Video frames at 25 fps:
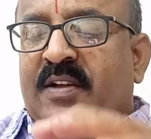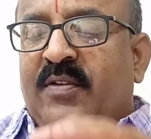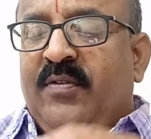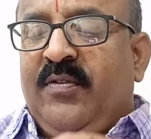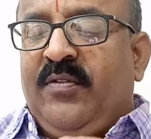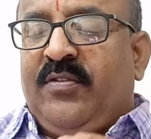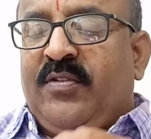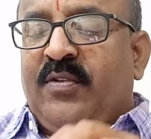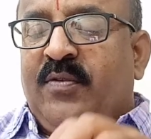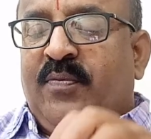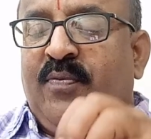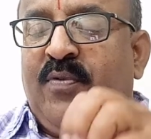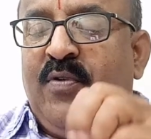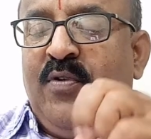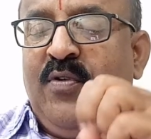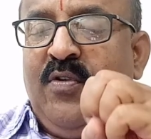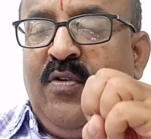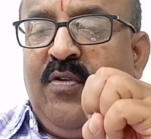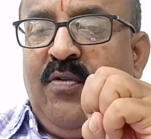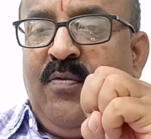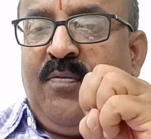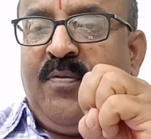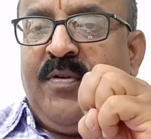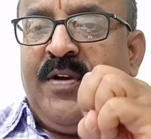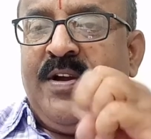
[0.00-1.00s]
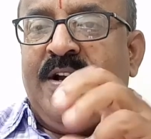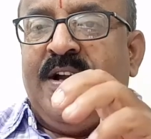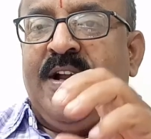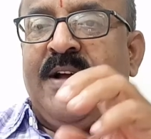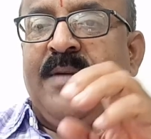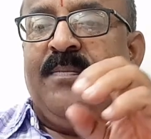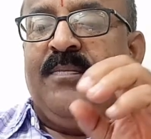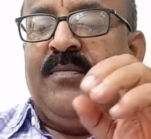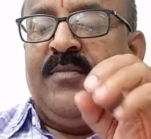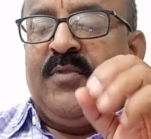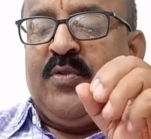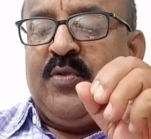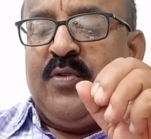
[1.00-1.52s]
gives full
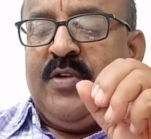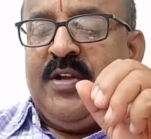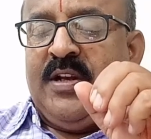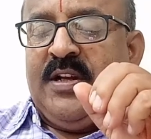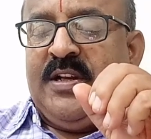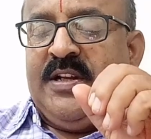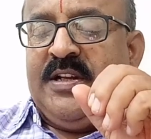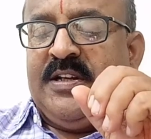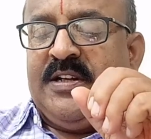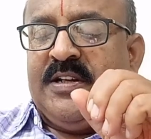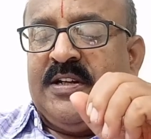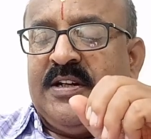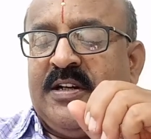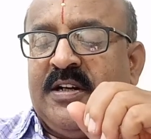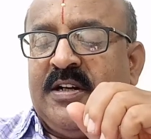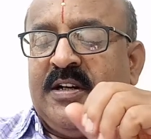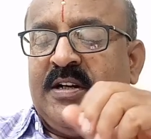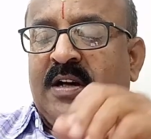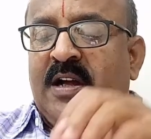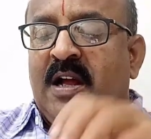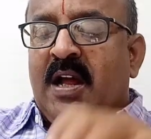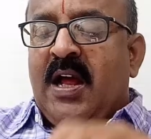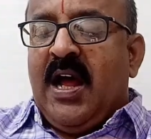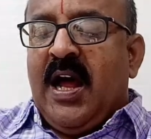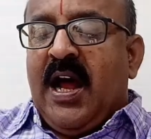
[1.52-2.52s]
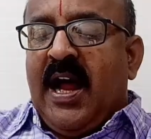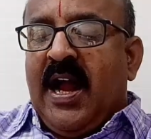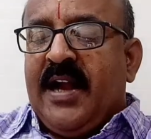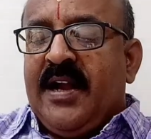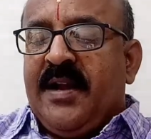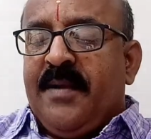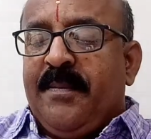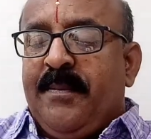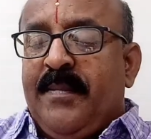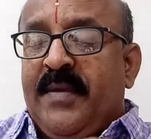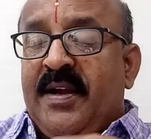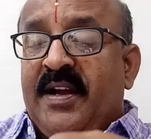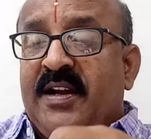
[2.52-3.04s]
freedom to a leader and
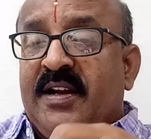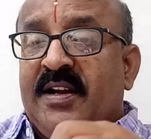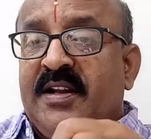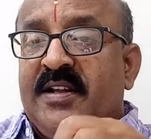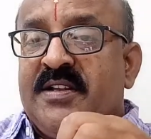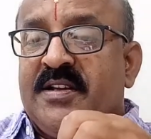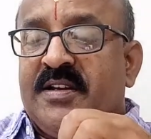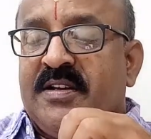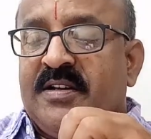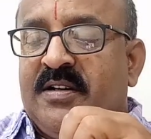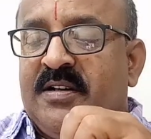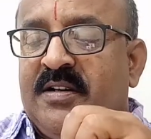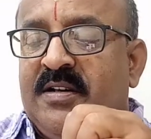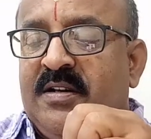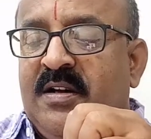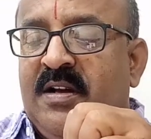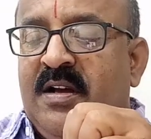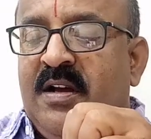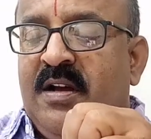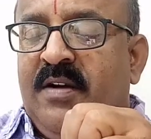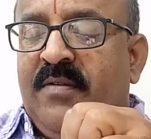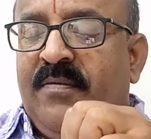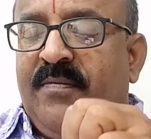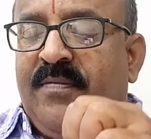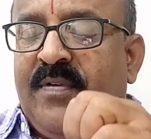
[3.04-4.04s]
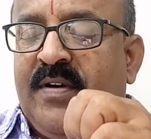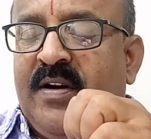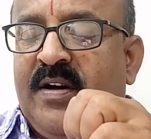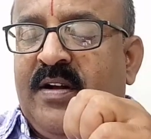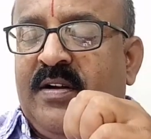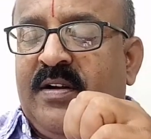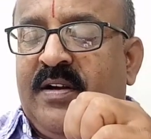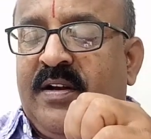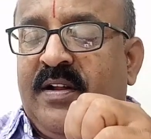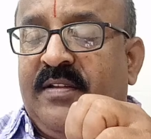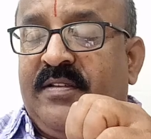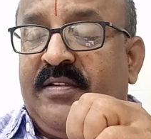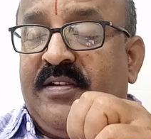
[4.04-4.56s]
a manager
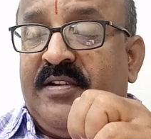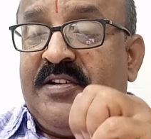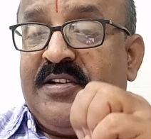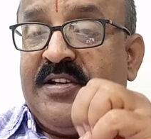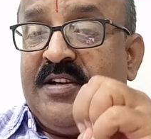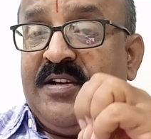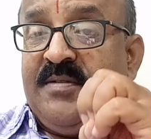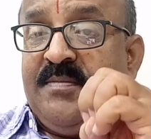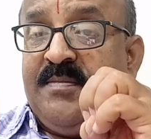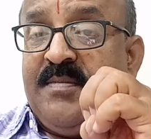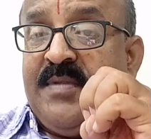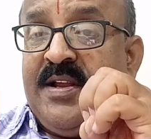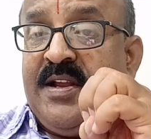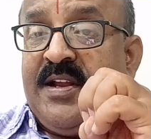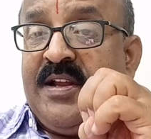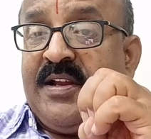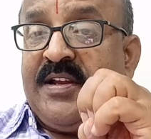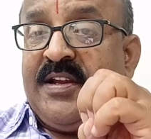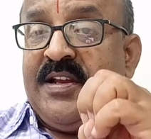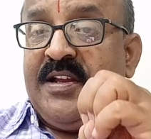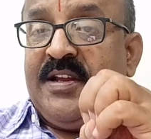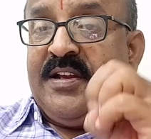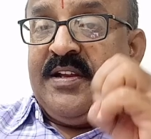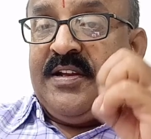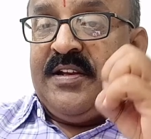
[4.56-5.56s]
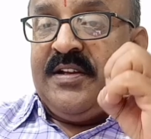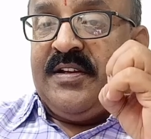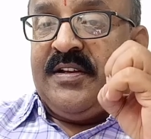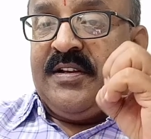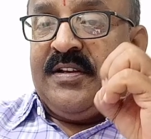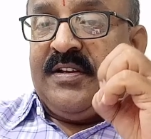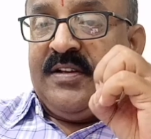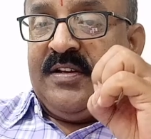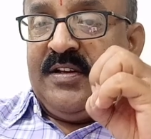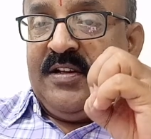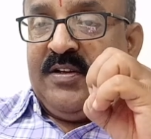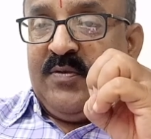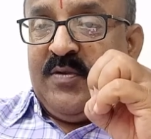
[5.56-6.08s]
for decision
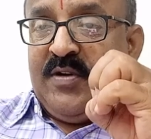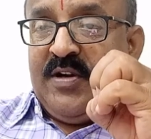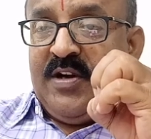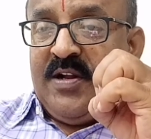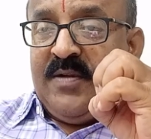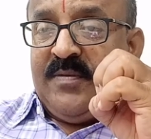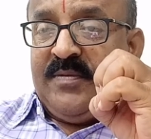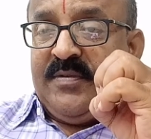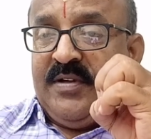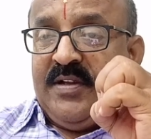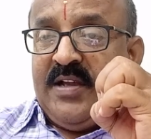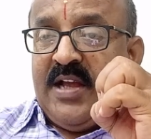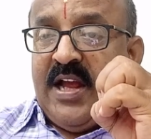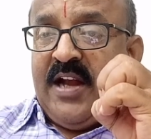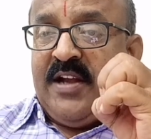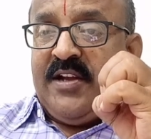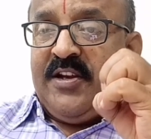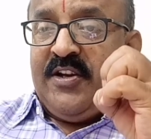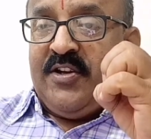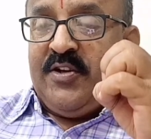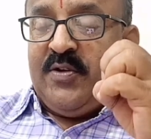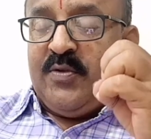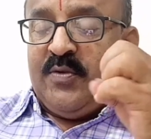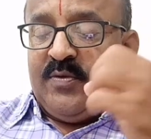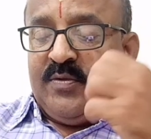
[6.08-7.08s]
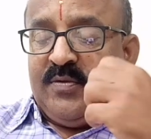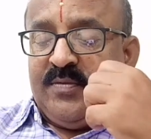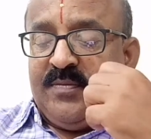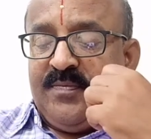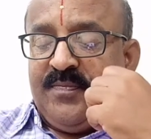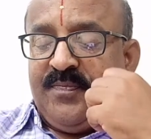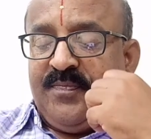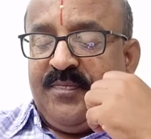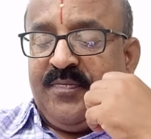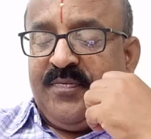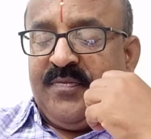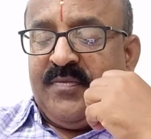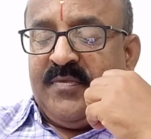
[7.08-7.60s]
making. It is one of the attitude.
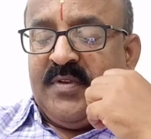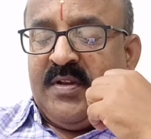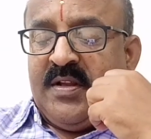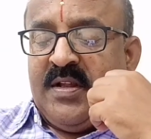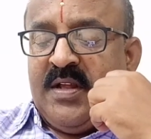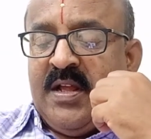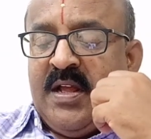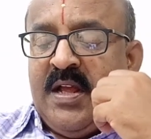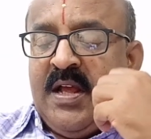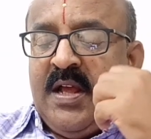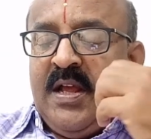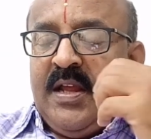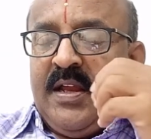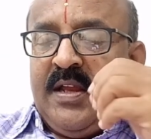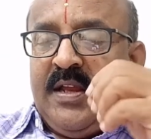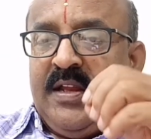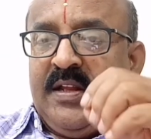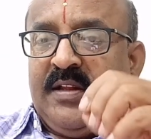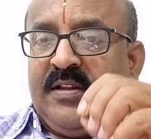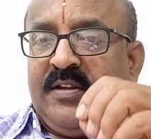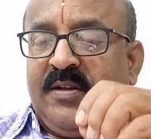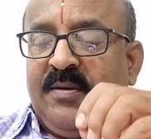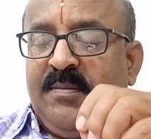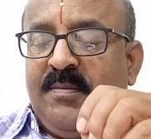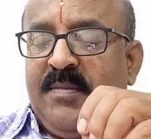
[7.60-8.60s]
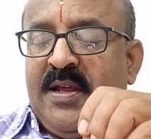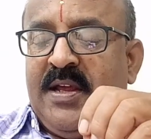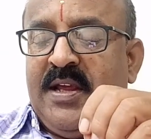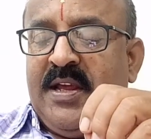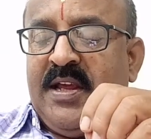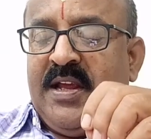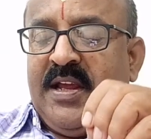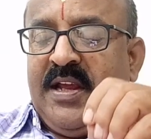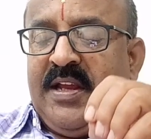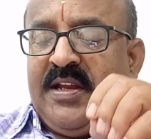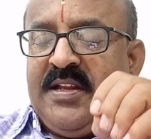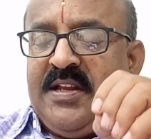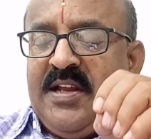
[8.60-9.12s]
Iti
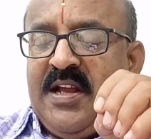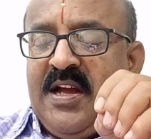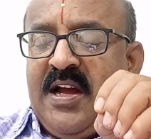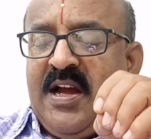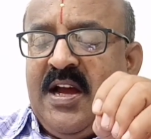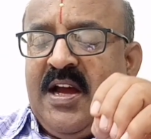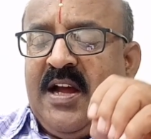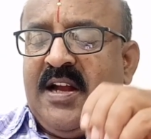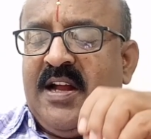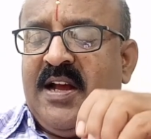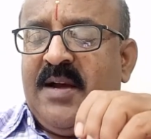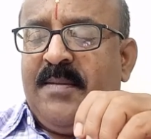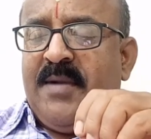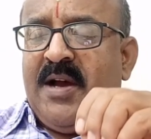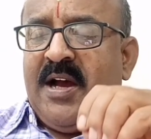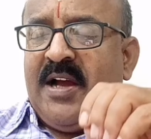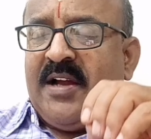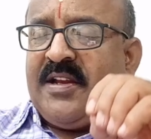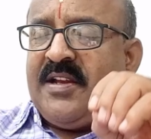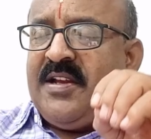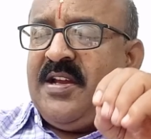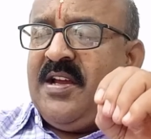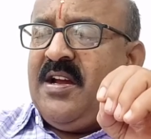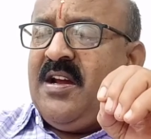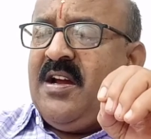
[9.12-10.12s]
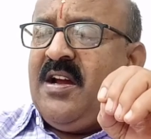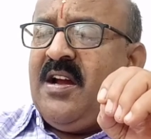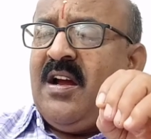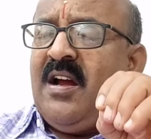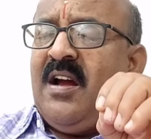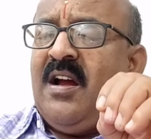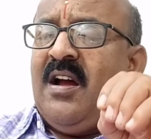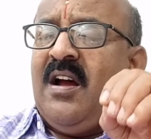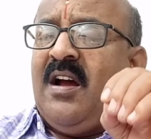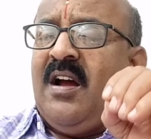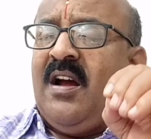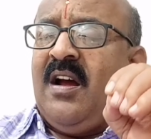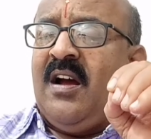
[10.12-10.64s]
me
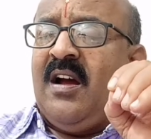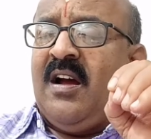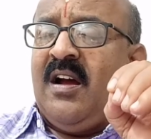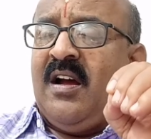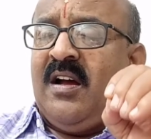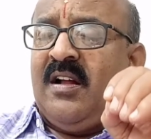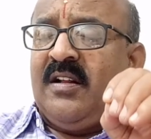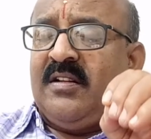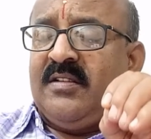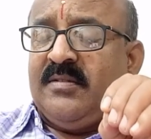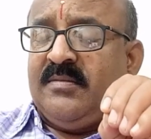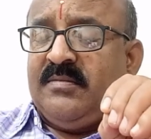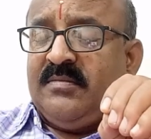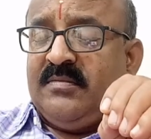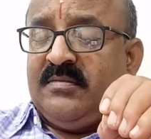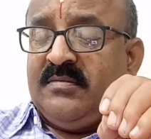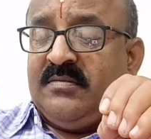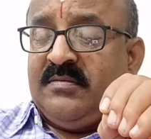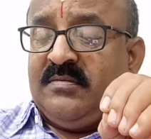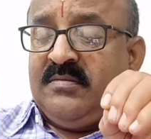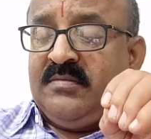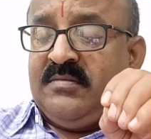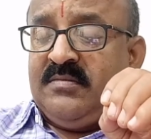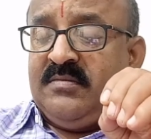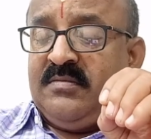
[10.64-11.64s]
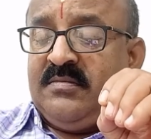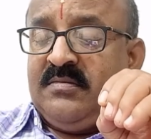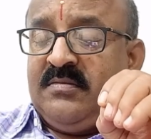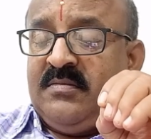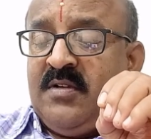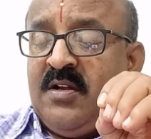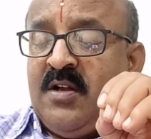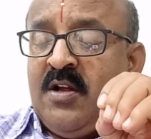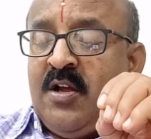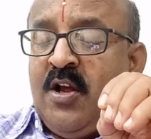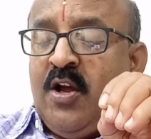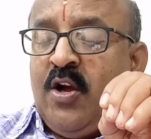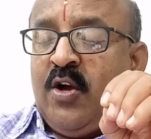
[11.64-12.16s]
jnanamakyatam
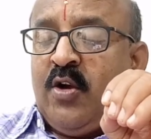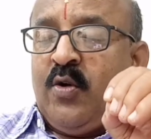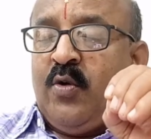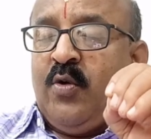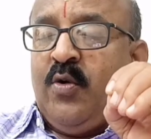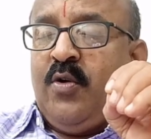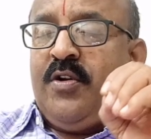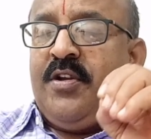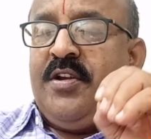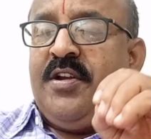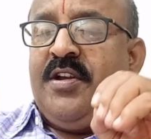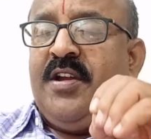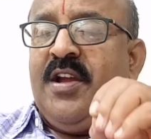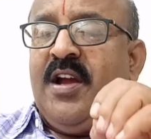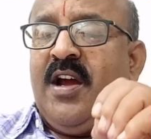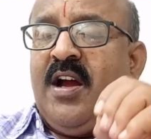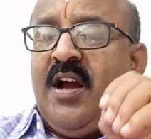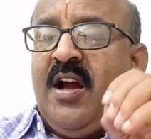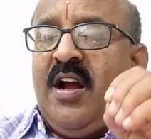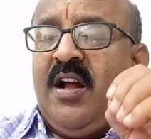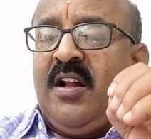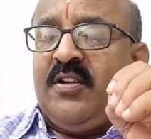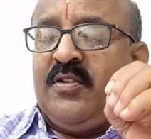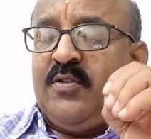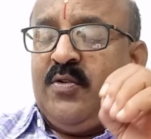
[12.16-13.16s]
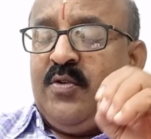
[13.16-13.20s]
guhyat